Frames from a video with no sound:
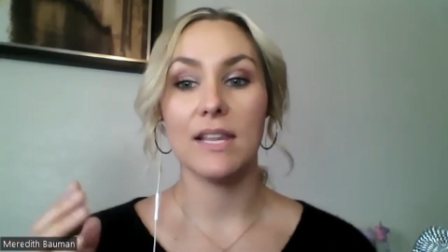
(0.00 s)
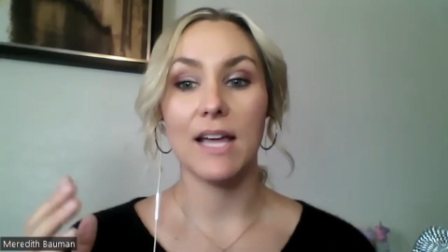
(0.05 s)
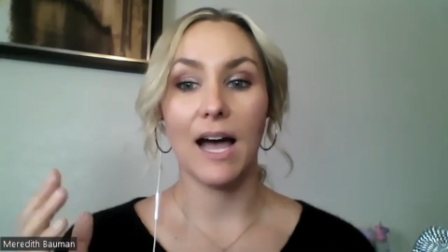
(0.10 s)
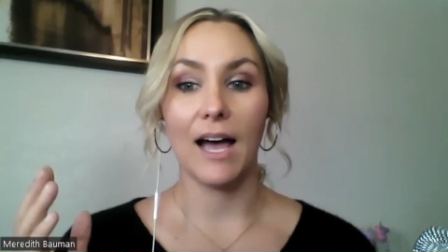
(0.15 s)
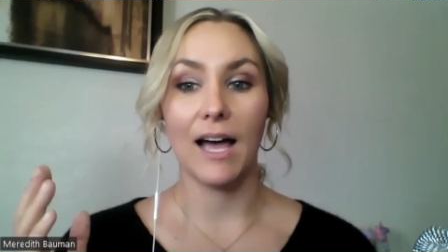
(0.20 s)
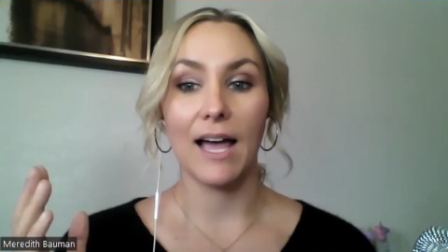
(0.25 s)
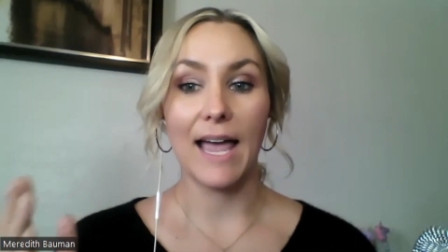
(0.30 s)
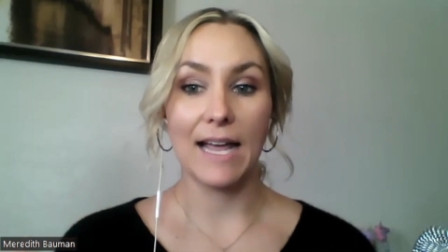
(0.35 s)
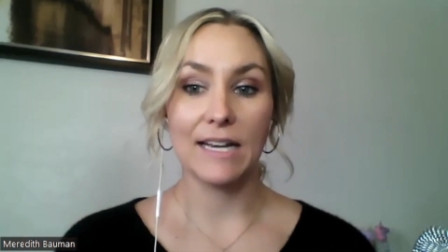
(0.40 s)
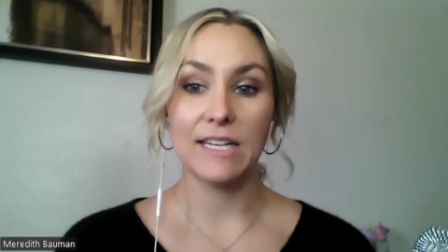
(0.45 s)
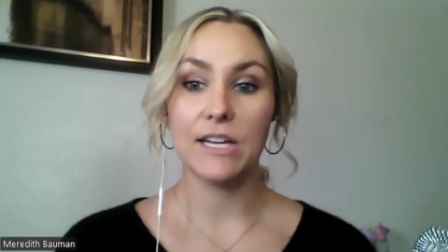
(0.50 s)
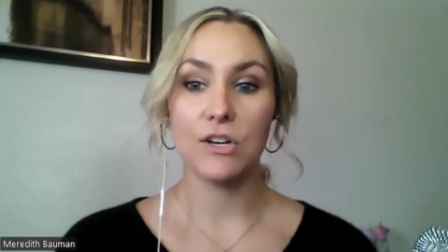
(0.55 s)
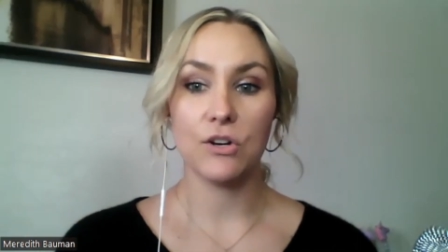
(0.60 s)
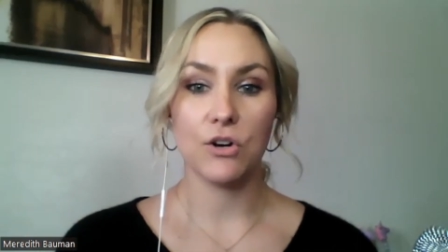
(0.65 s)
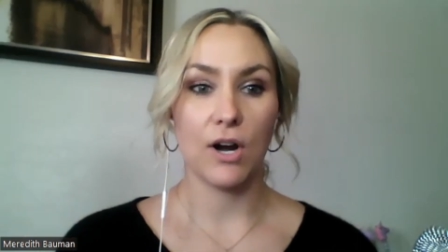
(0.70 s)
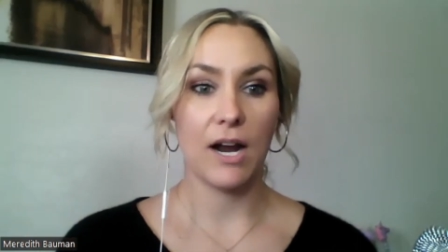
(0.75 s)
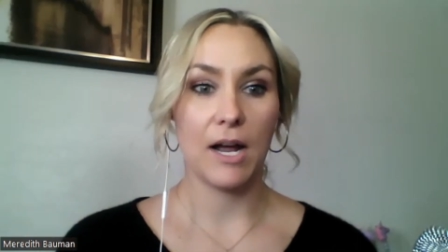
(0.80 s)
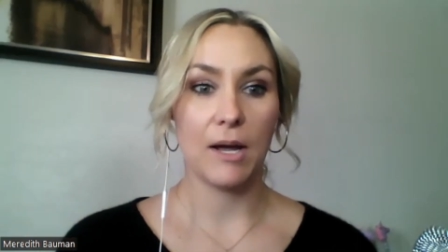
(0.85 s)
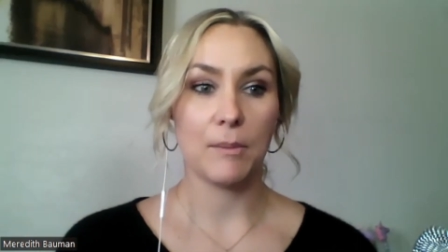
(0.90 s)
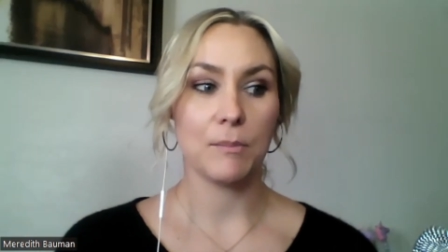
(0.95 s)
uh,
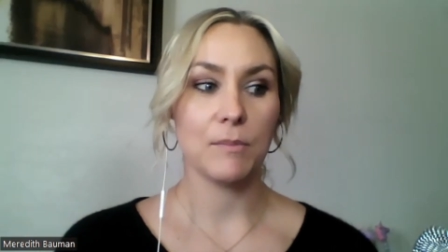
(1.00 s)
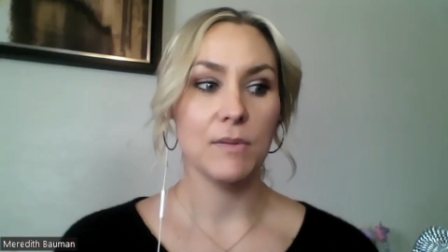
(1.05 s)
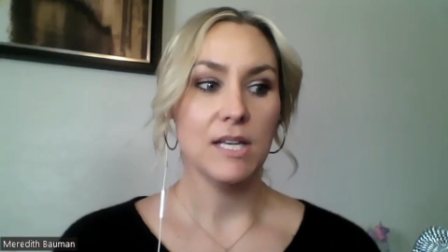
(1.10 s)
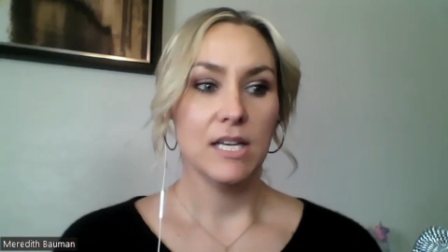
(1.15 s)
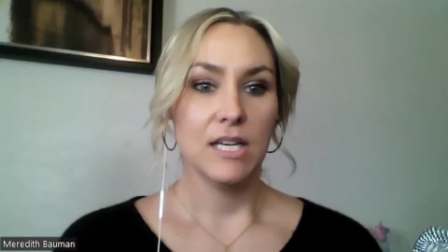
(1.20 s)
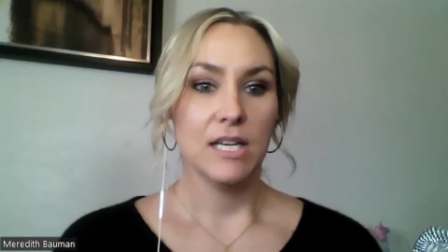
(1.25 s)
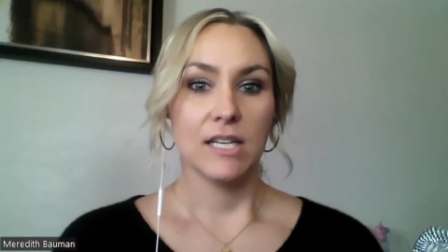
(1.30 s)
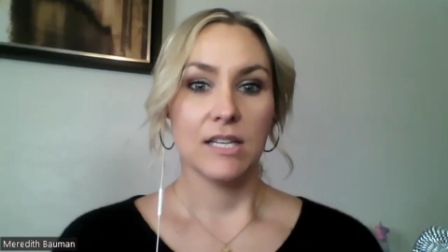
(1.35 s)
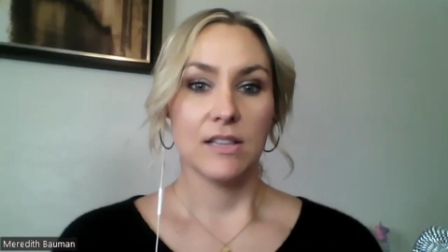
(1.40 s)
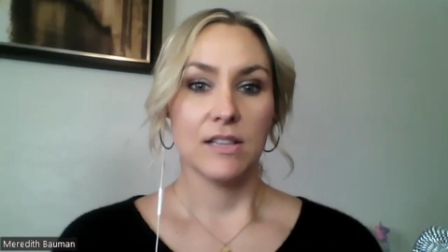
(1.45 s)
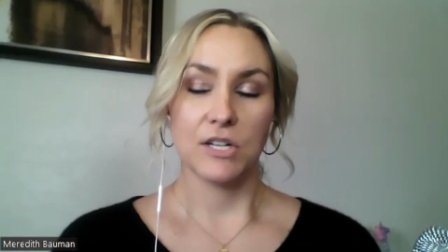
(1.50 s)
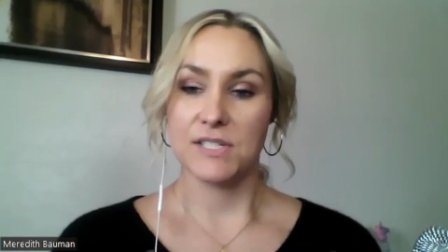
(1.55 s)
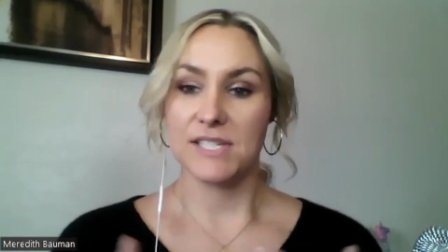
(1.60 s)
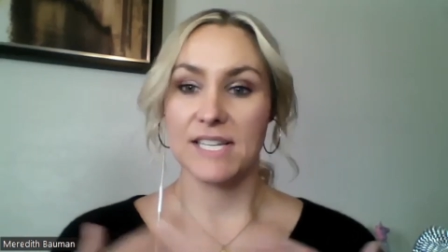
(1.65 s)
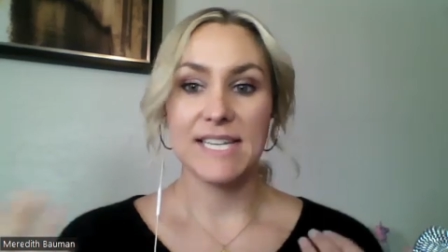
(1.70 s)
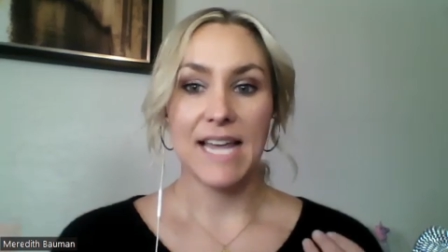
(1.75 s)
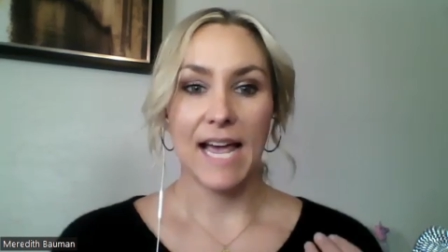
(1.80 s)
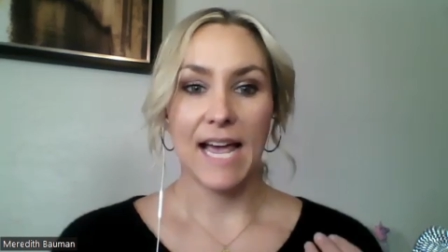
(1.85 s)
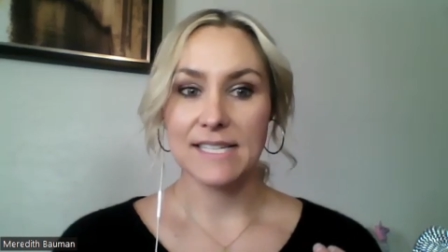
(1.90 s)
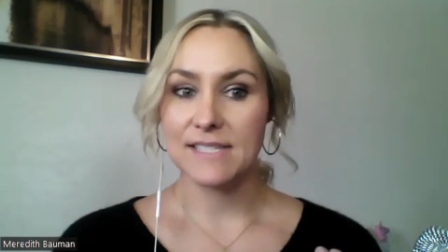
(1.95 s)
Enneagram, there's a
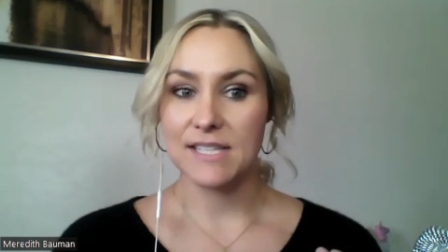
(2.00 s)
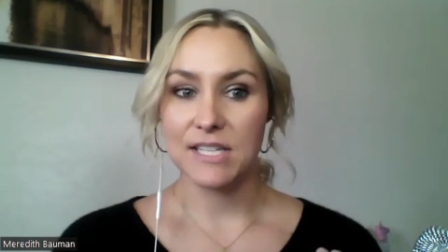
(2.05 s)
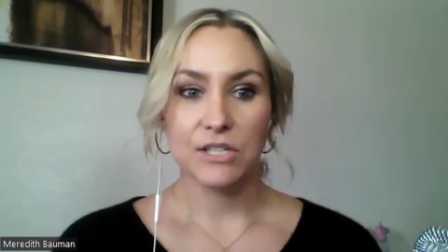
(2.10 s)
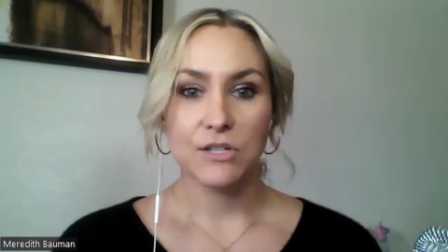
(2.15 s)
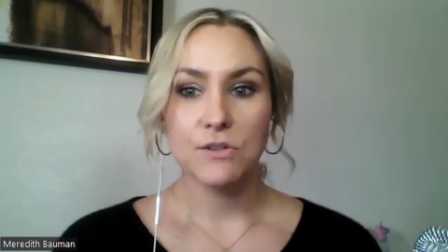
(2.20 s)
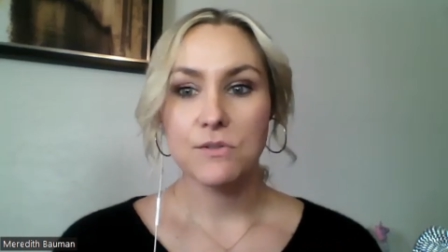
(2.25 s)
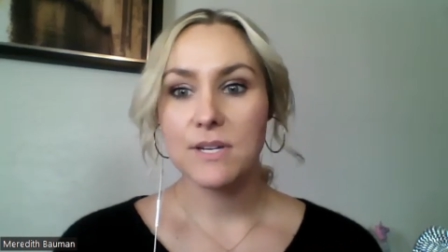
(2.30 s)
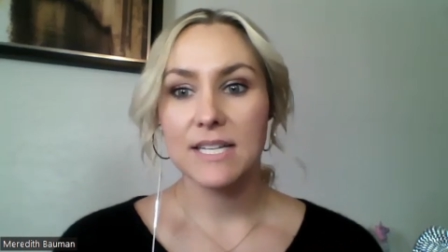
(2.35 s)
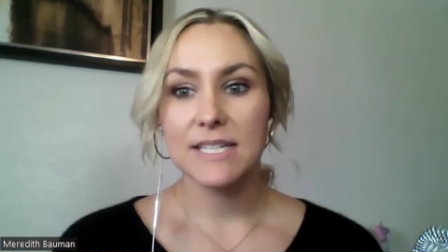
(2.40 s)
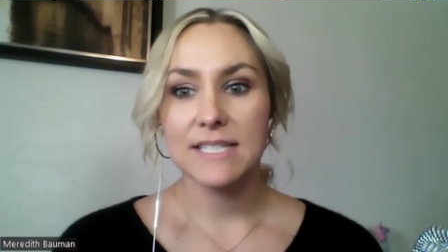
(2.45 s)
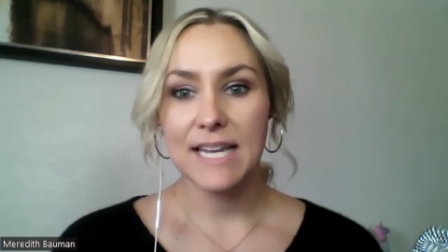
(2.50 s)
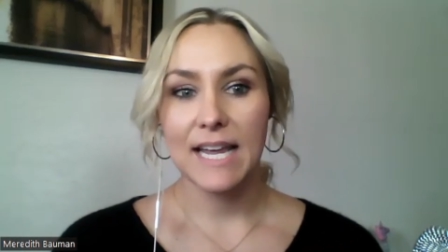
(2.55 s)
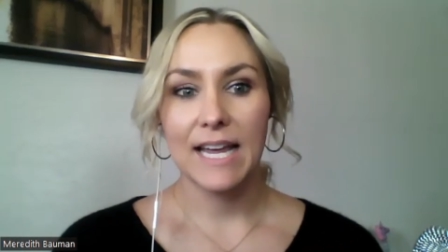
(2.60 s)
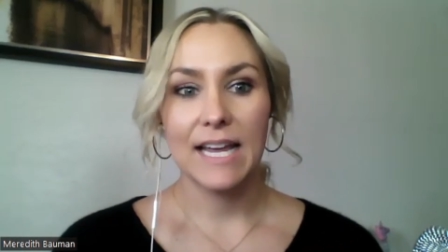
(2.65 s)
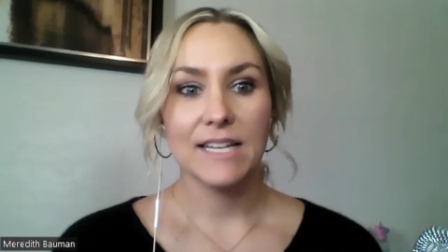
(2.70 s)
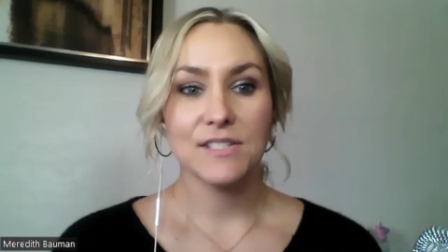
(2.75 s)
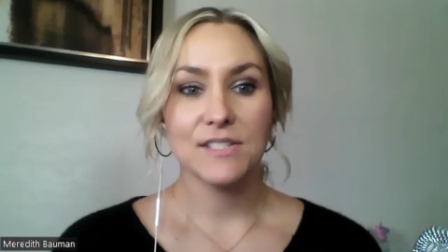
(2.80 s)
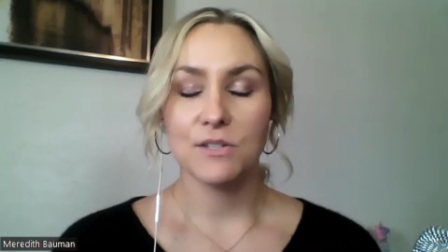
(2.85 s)
test that you can take.